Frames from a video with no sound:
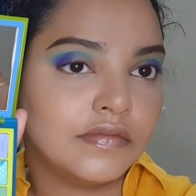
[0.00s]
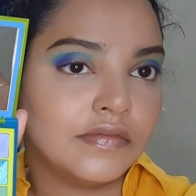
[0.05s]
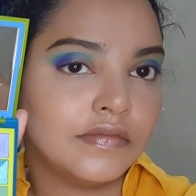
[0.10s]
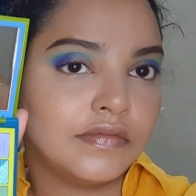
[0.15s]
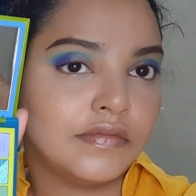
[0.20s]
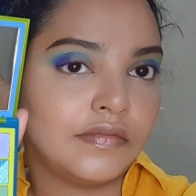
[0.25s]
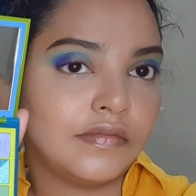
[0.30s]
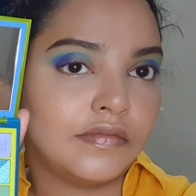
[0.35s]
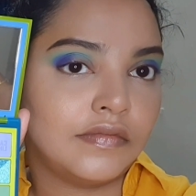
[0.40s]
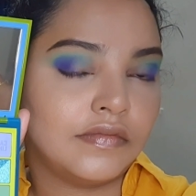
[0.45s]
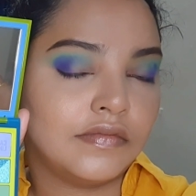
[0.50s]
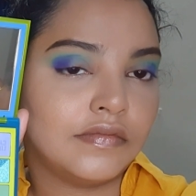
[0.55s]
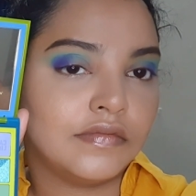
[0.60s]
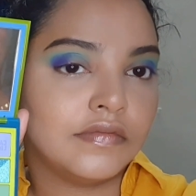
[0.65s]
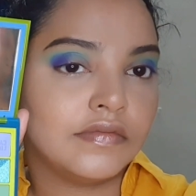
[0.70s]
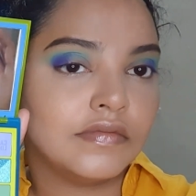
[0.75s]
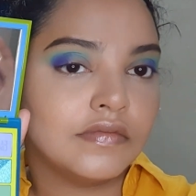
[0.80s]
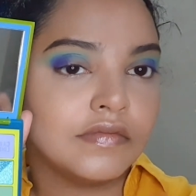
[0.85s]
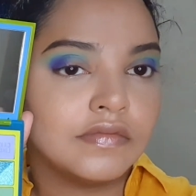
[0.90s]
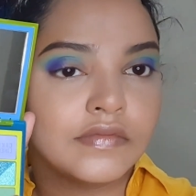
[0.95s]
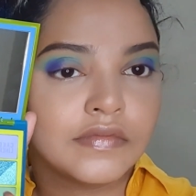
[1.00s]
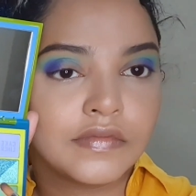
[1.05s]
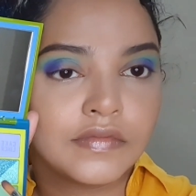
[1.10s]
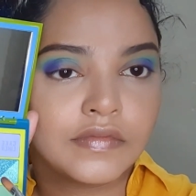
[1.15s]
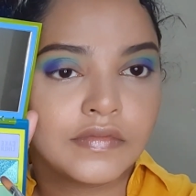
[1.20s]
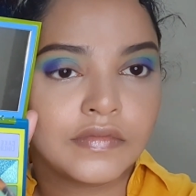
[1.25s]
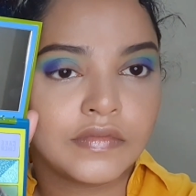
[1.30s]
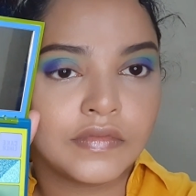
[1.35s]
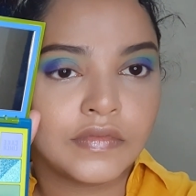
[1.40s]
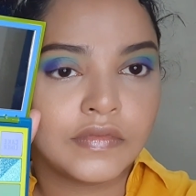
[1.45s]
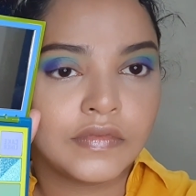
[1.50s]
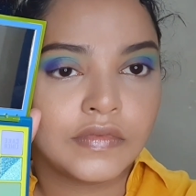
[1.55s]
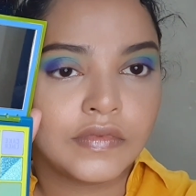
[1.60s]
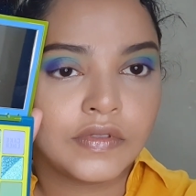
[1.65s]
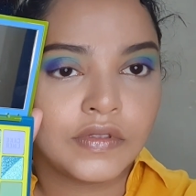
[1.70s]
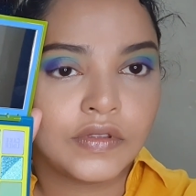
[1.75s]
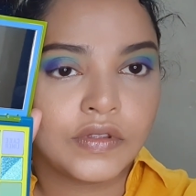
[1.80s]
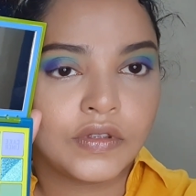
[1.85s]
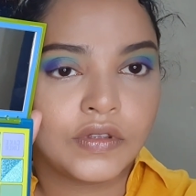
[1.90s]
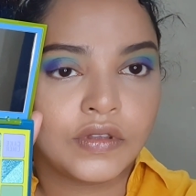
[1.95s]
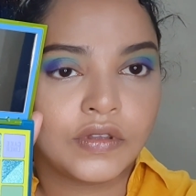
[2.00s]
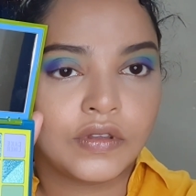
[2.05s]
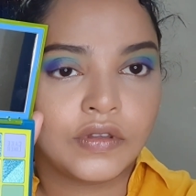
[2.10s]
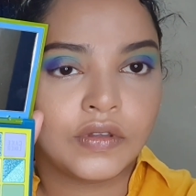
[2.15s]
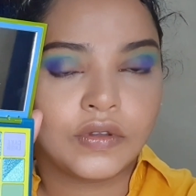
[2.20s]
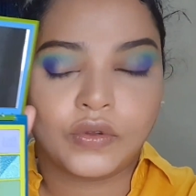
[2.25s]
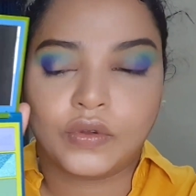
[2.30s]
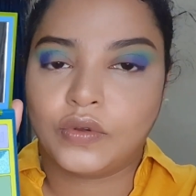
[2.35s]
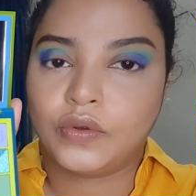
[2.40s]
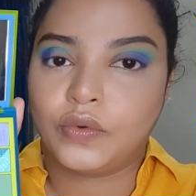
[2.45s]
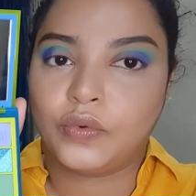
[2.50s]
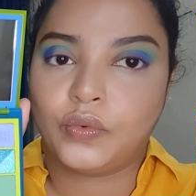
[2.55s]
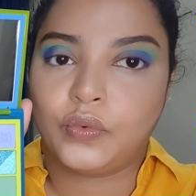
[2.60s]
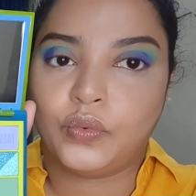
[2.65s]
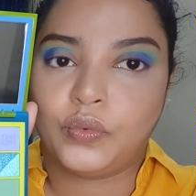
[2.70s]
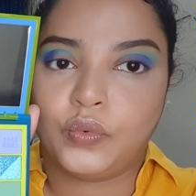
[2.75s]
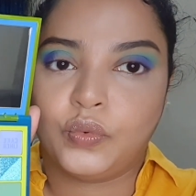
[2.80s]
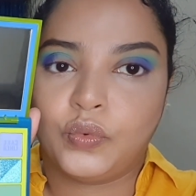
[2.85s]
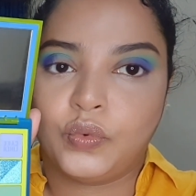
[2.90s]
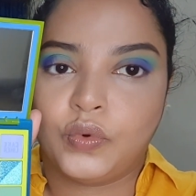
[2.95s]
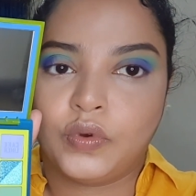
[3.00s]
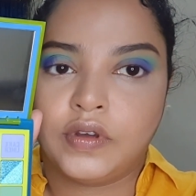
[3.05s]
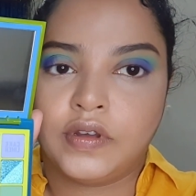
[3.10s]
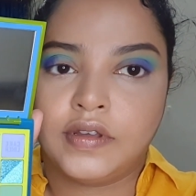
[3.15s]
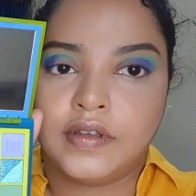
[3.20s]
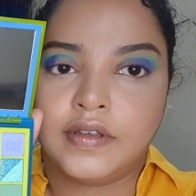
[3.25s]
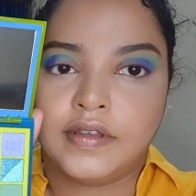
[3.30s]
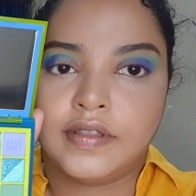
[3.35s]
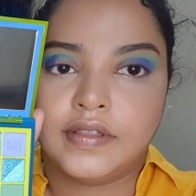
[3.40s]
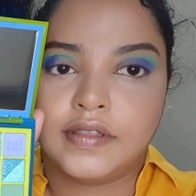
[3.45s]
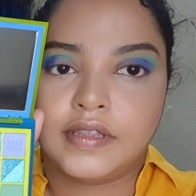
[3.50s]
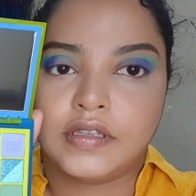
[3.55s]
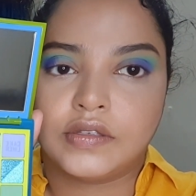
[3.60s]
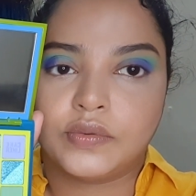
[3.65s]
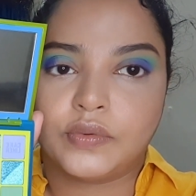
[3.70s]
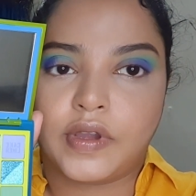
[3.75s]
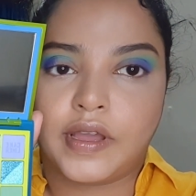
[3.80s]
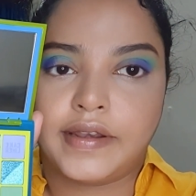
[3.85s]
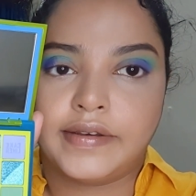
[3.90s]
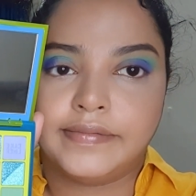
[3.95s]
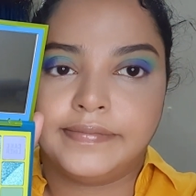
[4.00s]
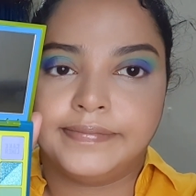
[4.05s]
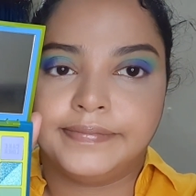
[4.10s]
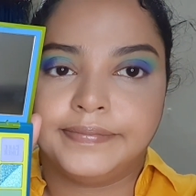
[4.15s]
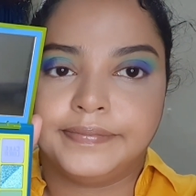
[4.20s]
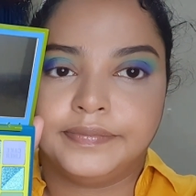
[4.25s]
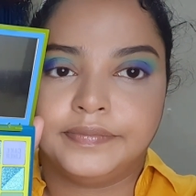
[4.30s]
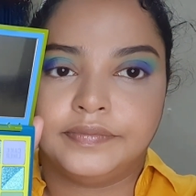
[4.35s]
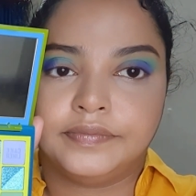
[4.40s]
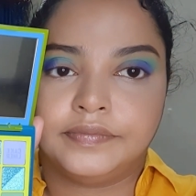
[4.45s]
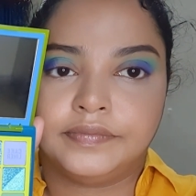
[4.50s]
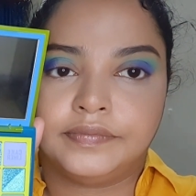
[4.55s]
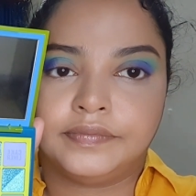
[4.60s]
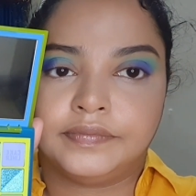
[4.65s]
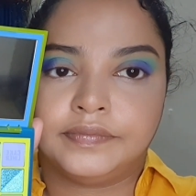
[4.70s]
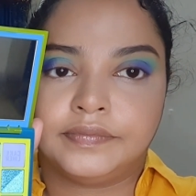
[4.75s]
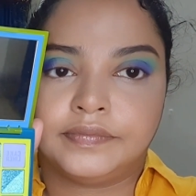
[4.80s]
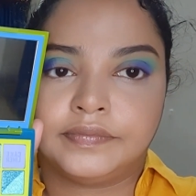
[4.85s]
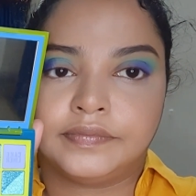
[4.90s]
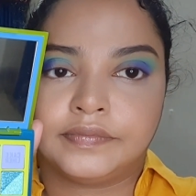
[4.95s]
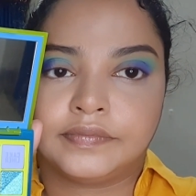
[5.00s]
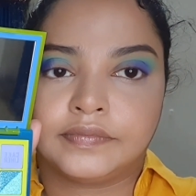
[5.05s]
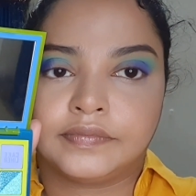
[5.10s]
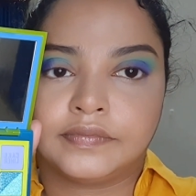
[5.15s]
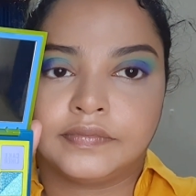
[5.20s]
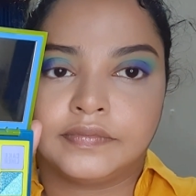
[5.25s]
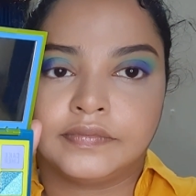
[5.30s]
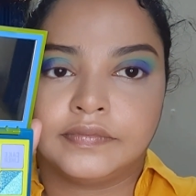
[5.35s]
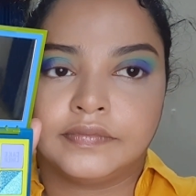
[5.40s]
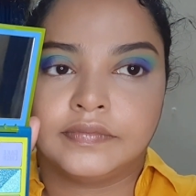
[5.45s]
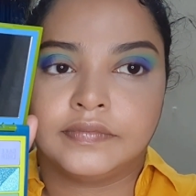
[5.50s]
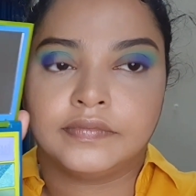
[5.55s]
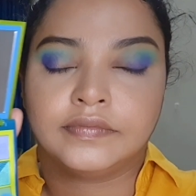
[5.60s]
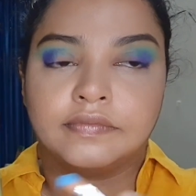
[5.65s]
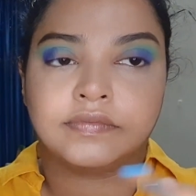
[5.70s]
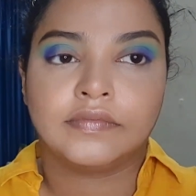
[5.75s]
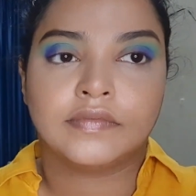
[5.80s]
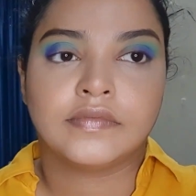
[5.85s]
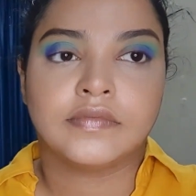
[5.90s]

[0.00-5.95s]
And now you will see me apply this blue shade,